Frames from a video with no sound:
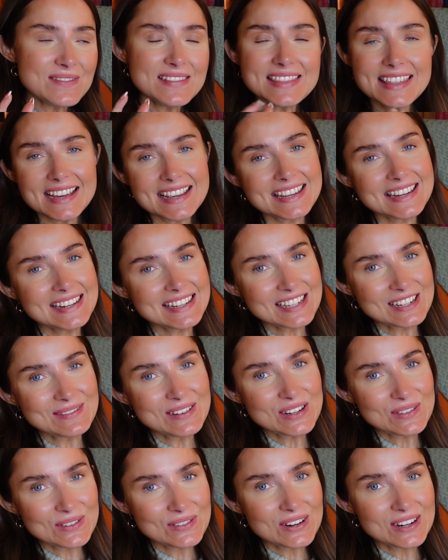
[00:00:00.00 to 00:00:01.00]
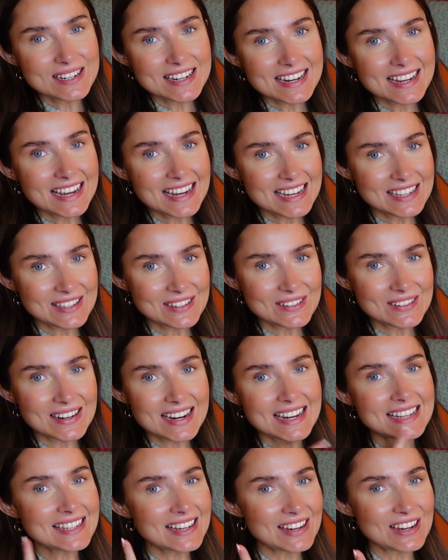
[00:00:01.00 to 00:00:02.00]
Thank you so much for watching as
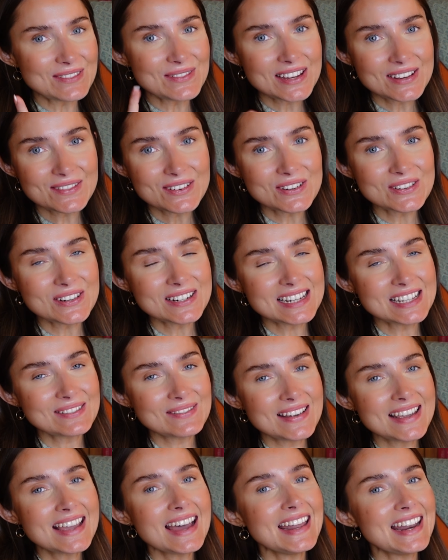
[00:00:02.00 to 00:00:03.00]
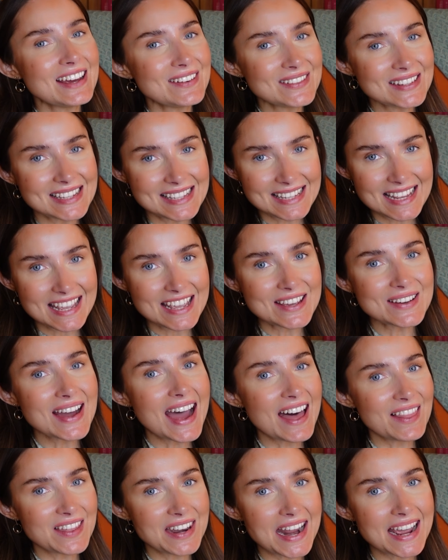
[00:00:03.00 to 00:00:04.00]
always. I hope you have a gorgeous week and I will see you
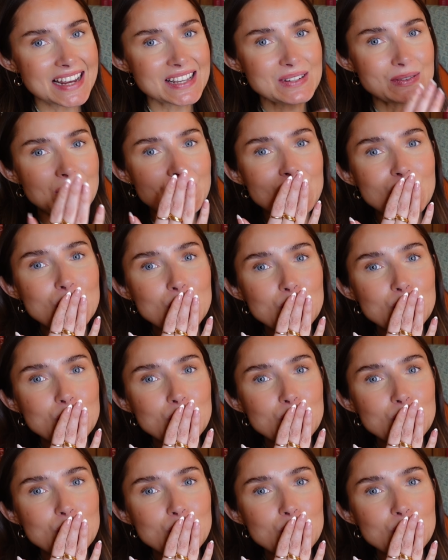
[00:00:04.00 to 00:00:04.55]
at the next one.